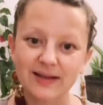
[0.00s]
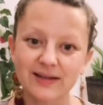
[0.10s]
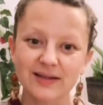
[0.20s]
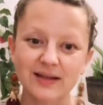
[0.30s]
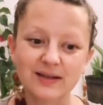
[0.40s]

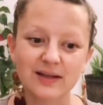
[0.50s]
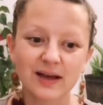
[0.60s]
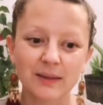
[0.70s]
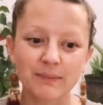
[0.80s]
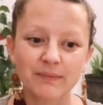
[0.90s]
doesn't it?
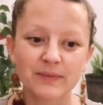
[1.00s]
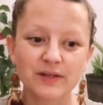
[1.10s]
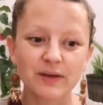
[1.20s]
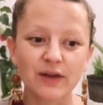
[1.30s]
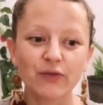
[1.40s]
So
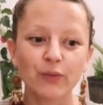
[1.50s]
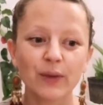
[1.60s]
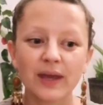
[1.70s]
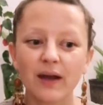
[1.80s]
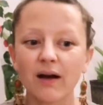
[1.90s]
if
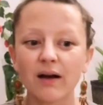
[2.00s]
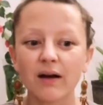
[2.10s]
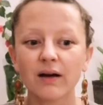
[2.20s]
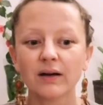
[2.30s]
we are